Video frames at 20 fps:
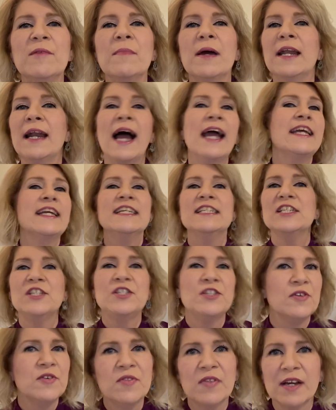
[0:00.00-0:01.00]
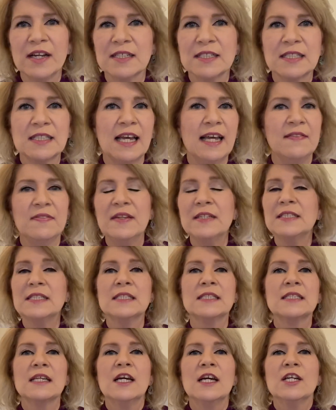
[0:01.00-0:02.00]
and I can do this. And this
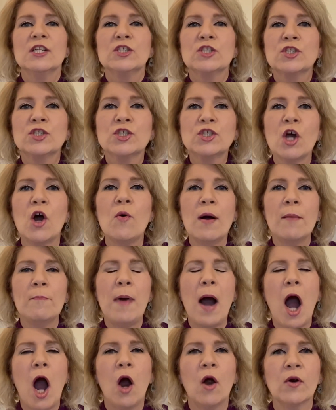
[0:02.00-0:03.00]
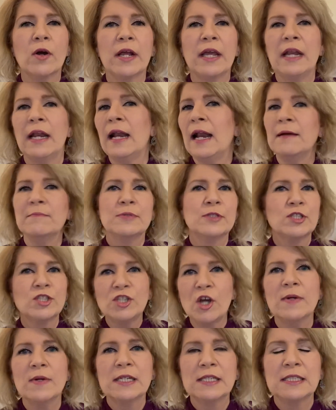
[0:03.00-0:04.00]
is so empowering and I'm
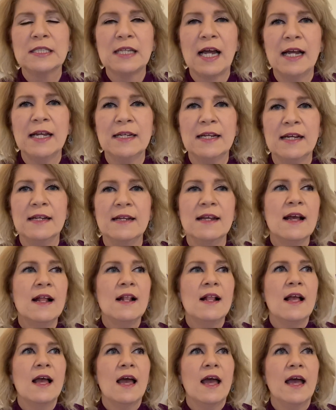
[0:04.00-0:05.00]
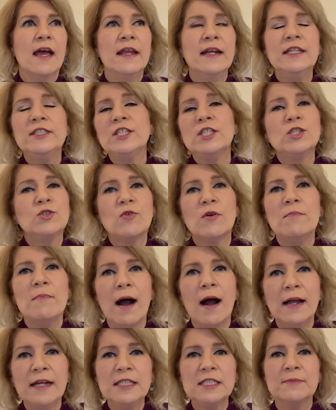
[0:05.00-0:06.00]
so excited. And it just
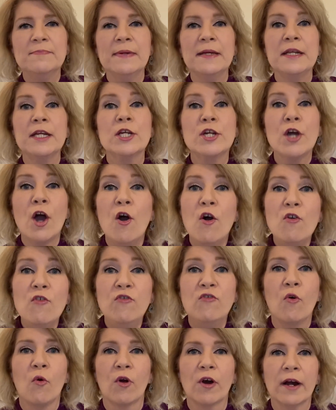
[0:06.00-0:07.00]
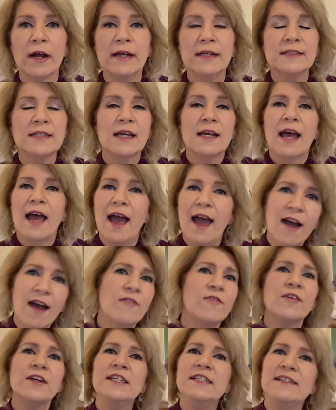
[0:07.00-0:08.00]
reminds me to go for it
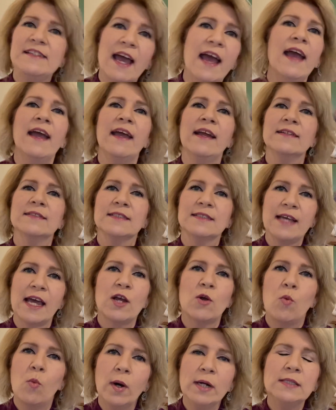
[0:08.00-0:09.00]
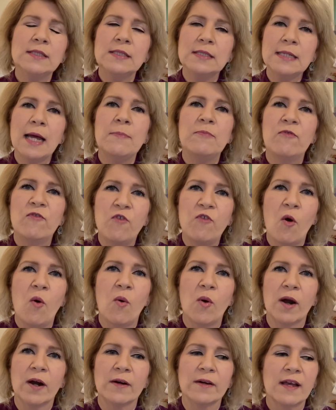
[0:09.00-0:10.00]
every day, to take one step
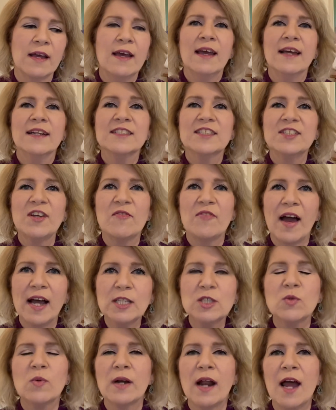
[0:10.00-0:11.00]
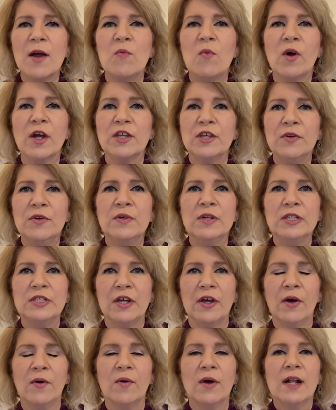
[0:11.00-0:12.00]
forward. And so that's what I want you to
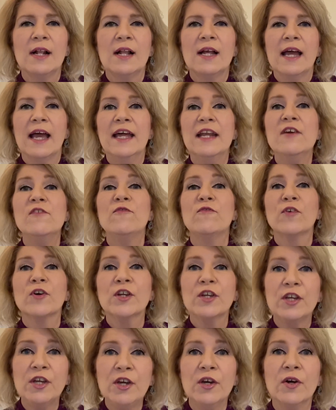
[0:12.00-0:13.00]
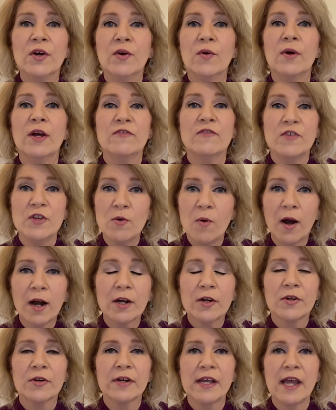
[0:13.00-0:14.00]
do. And if for you, if you are a
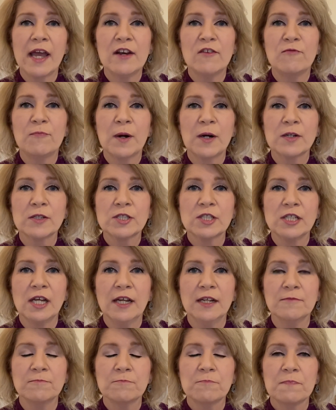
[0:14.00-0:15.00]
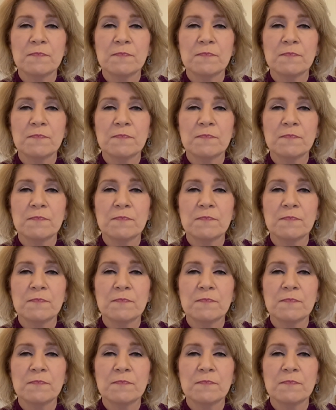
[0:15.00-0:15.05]
creative person,